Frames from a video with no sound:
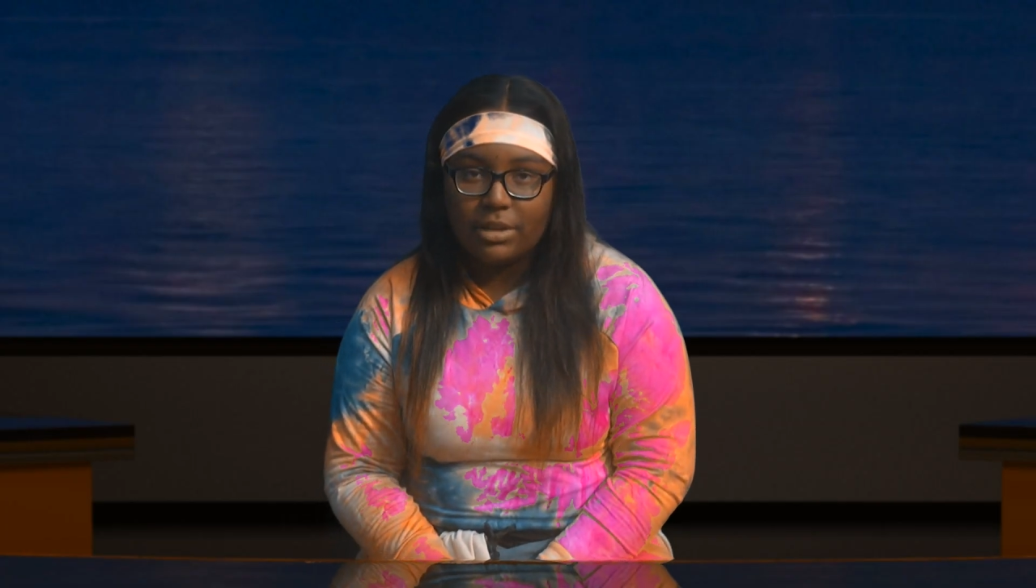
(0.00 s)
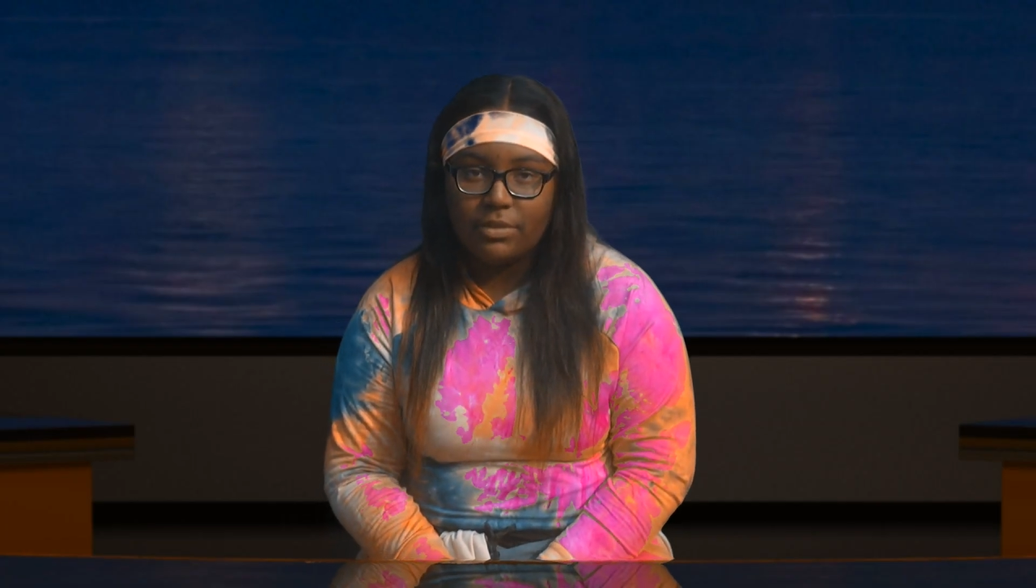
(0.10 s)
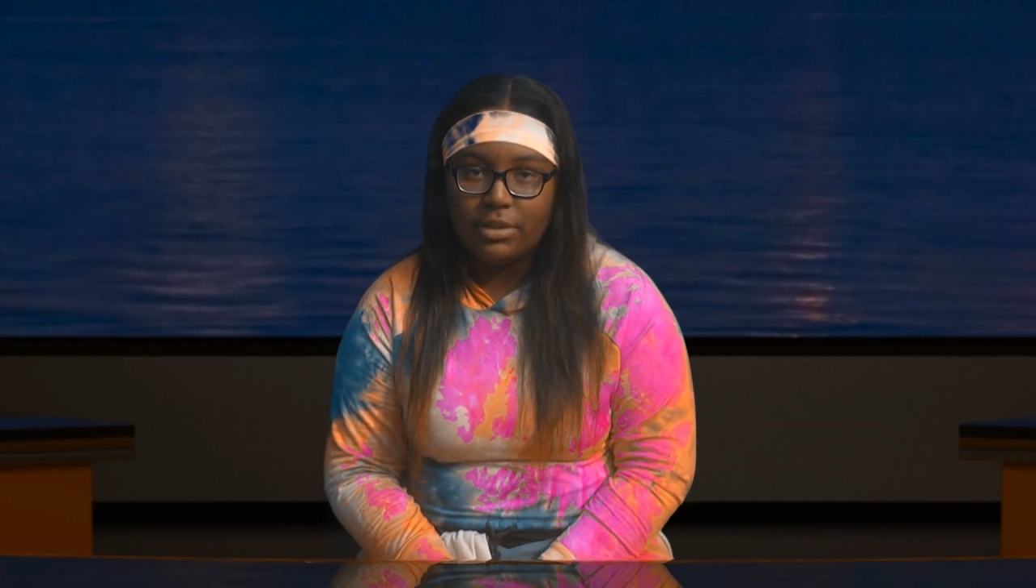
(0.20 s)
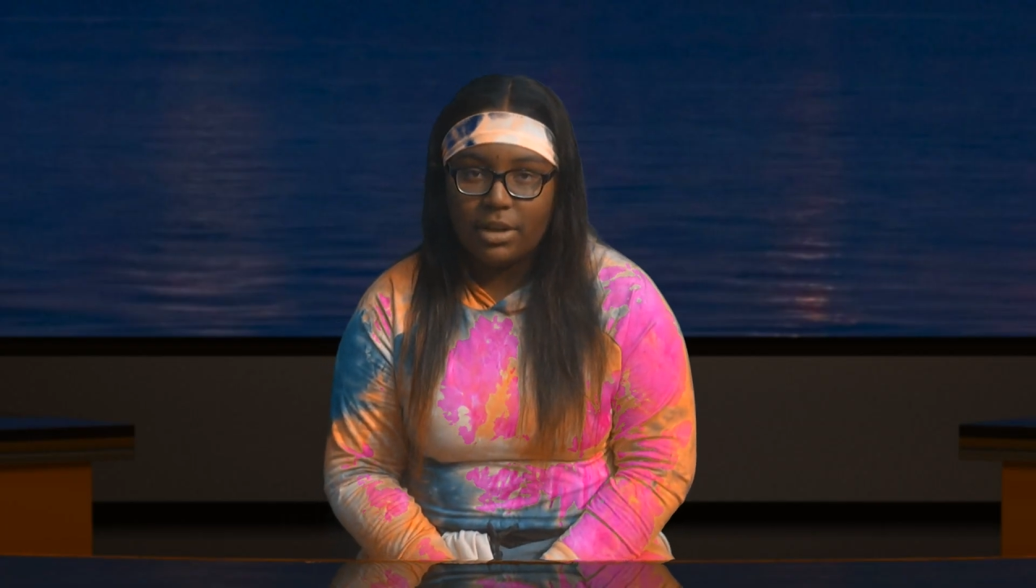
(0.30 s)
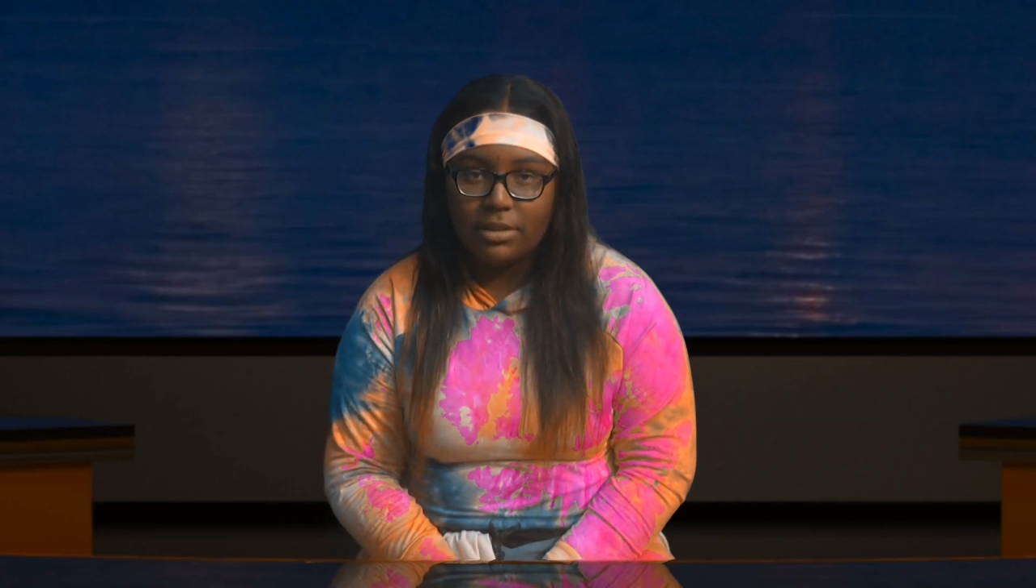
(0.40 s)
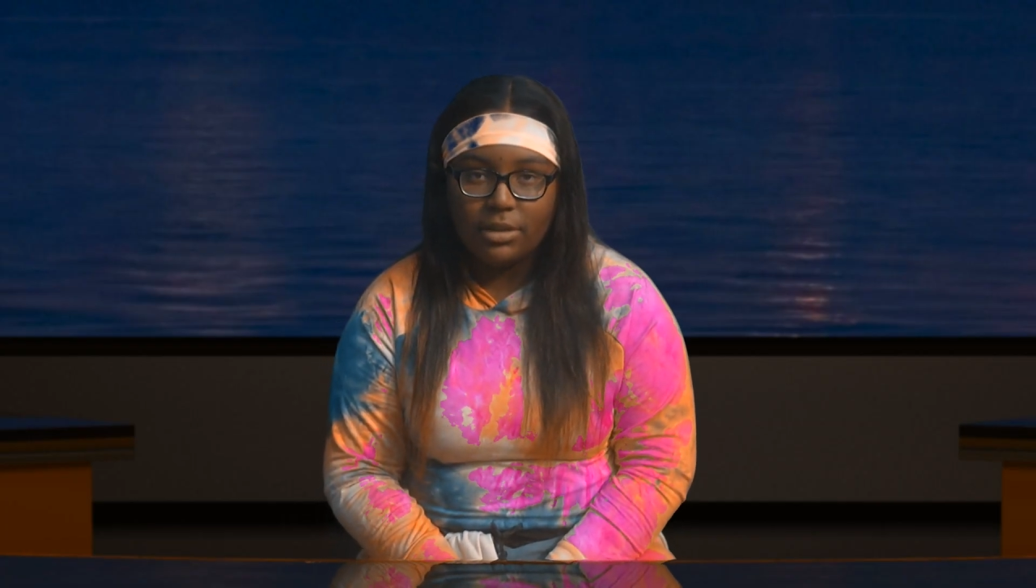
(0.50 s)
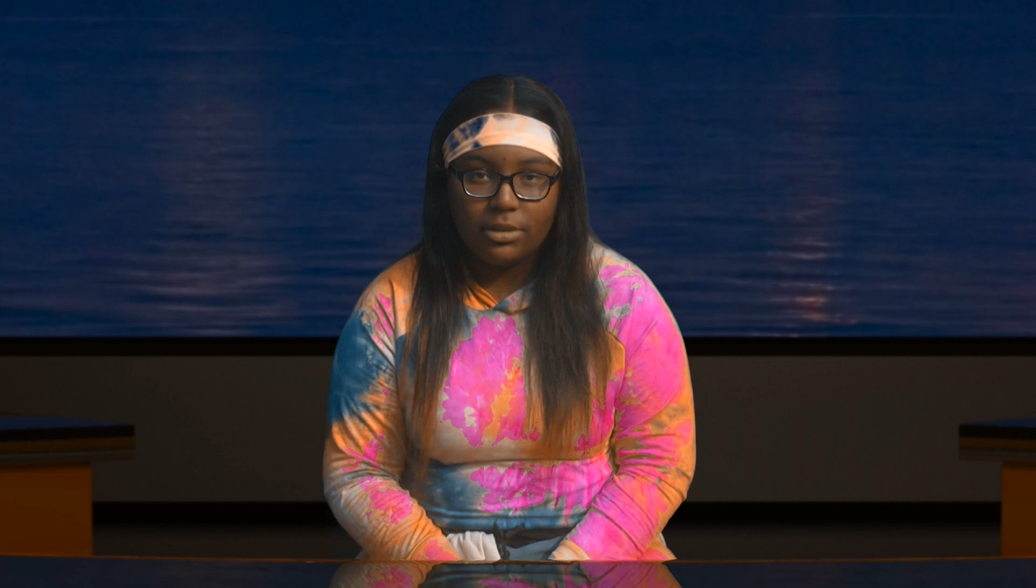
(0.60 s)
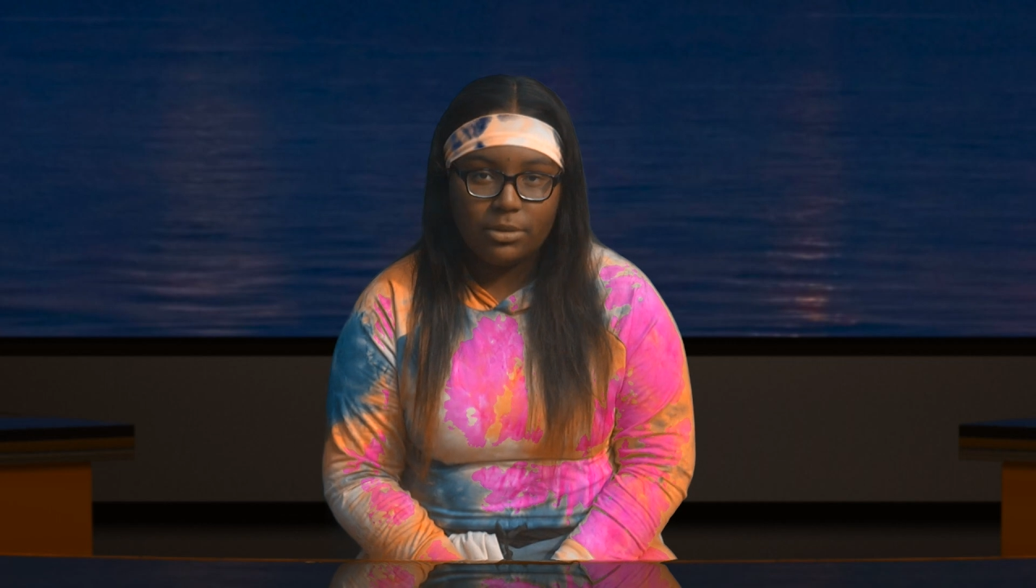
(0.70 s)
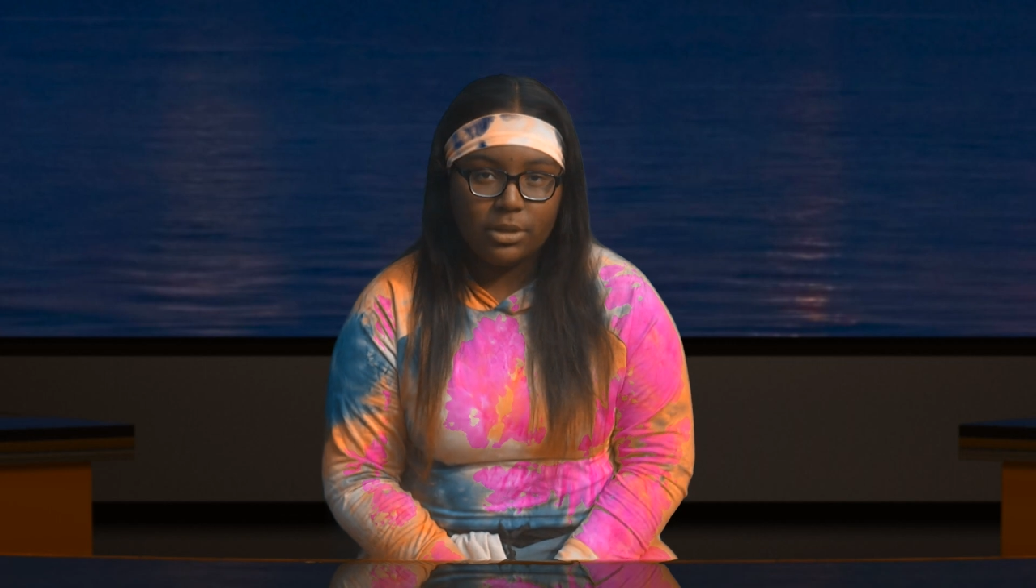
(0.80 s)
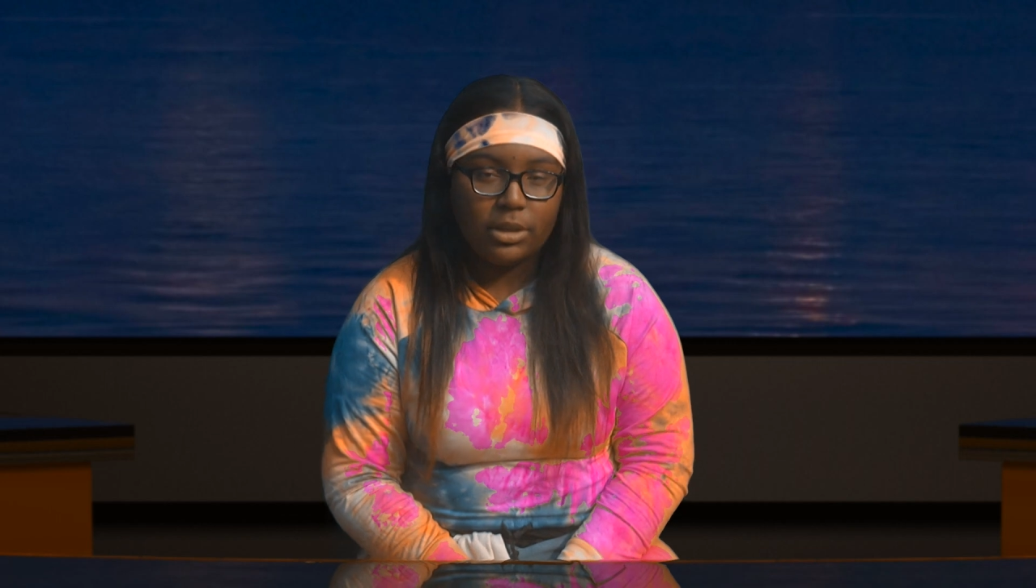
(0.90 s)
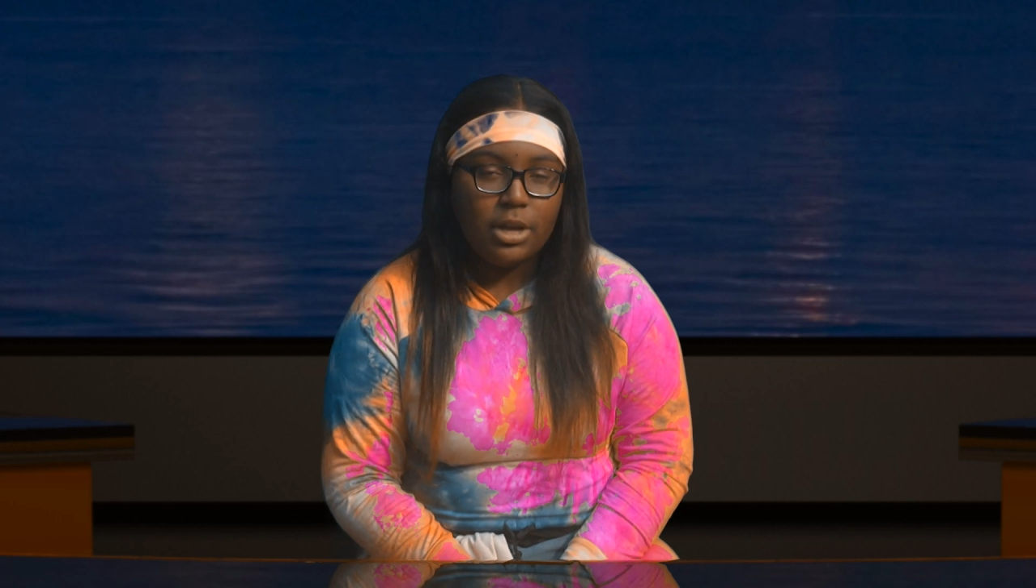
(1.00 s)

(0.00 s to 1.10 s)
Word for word: in South Daytona,